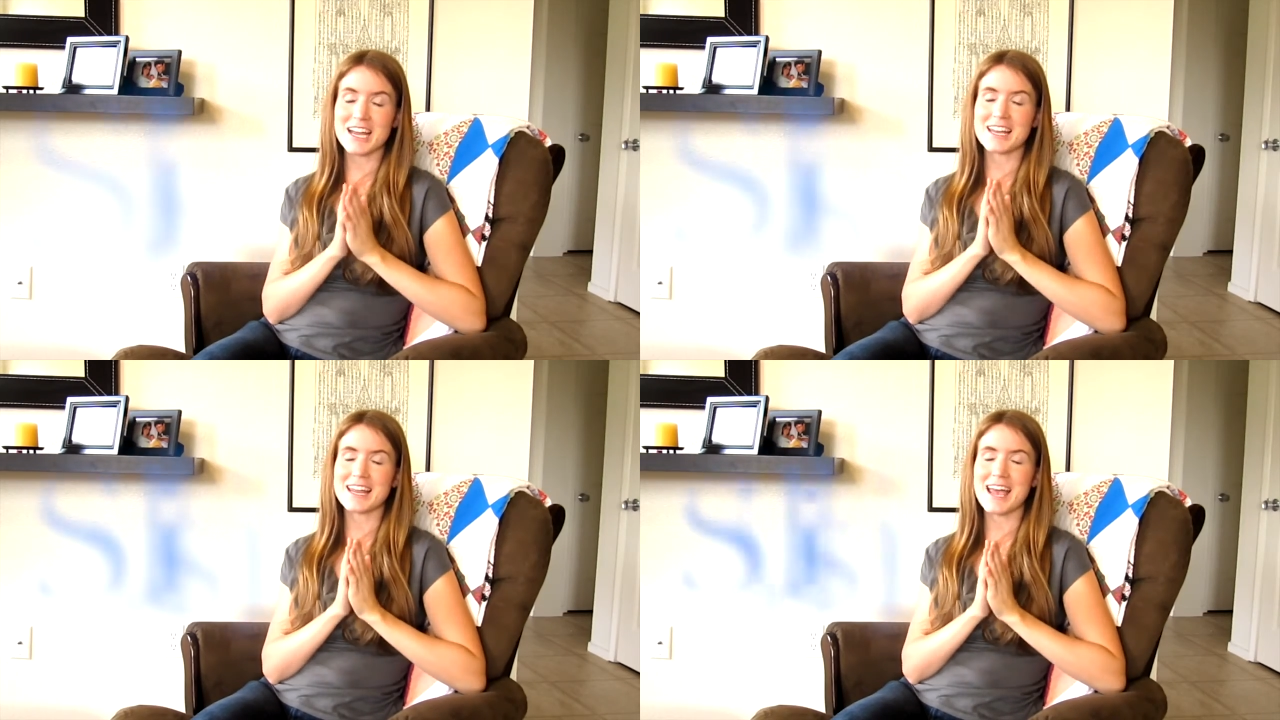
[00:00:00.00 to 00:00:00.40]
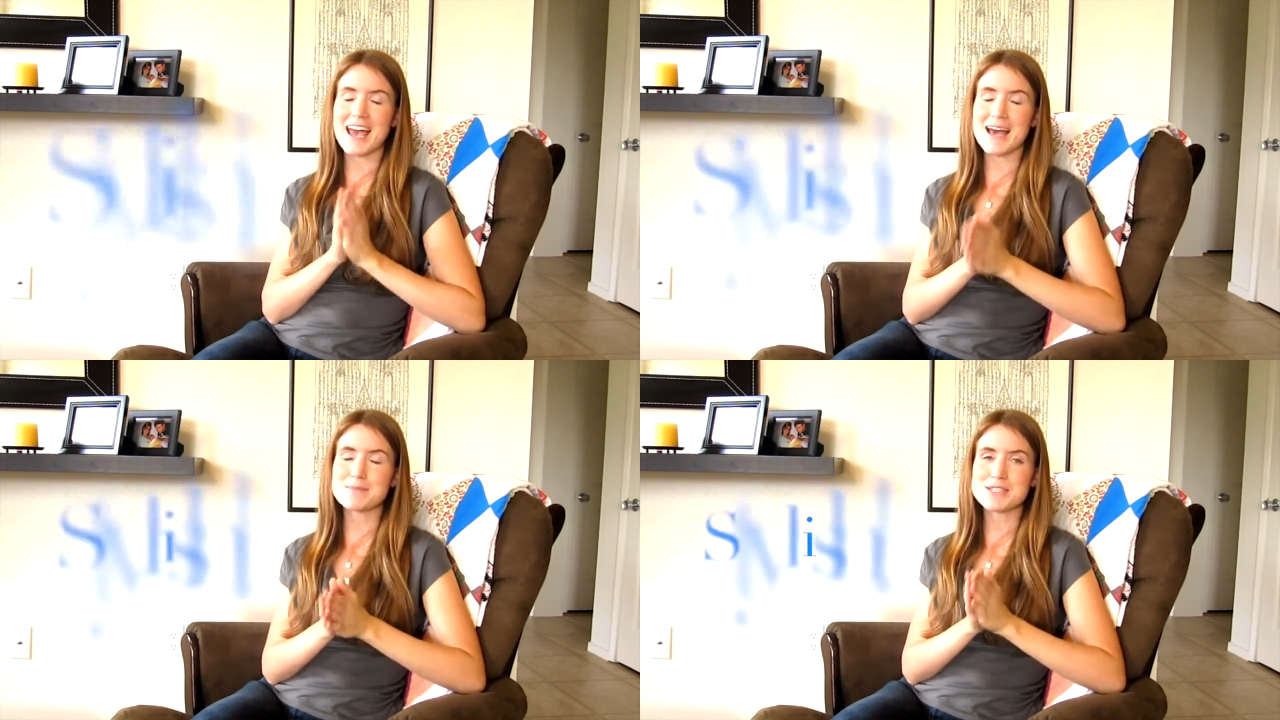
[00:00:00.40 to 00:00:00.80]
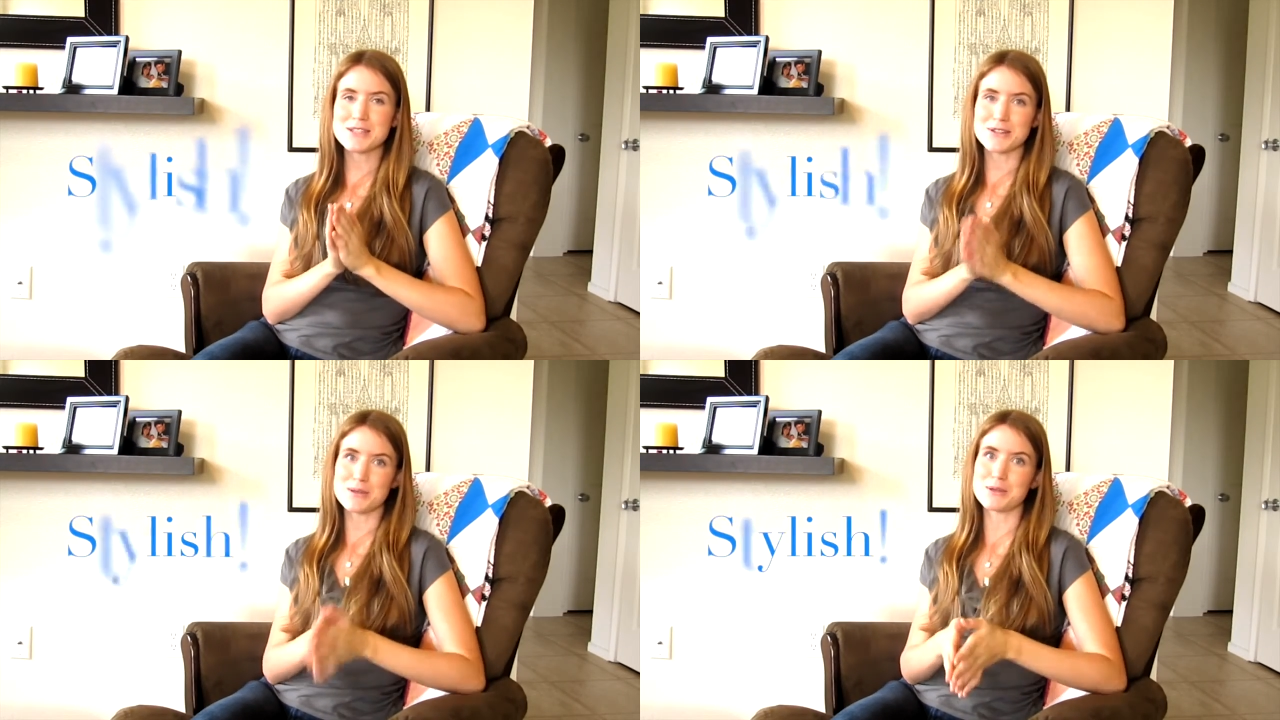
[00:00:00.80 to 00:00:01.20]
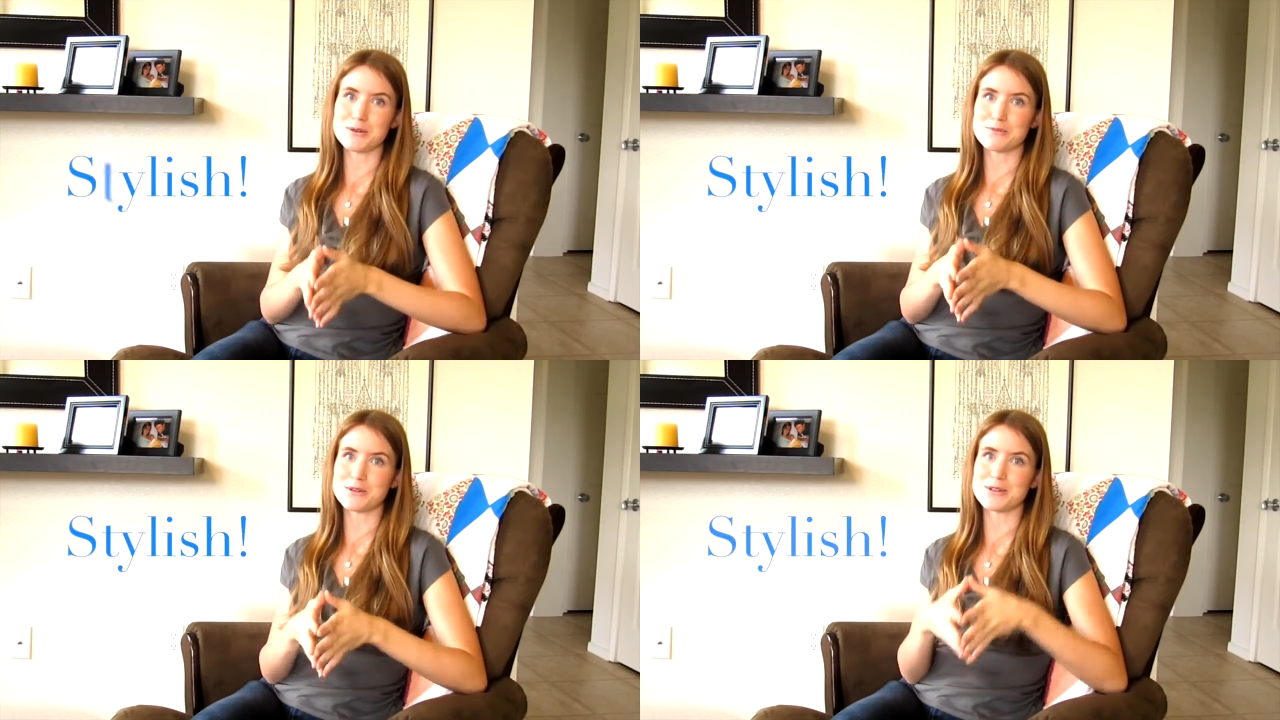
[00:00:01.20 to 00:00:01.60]
and absolutely
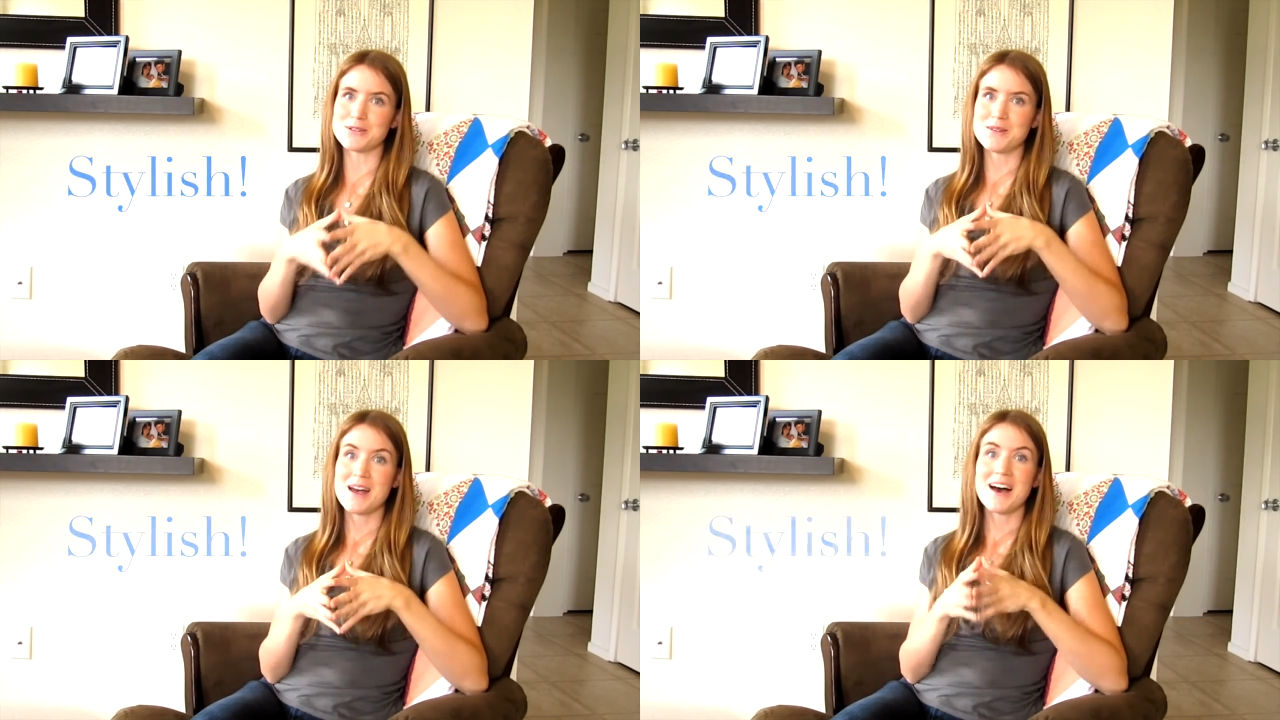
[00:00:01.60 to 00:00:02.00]
beautiful.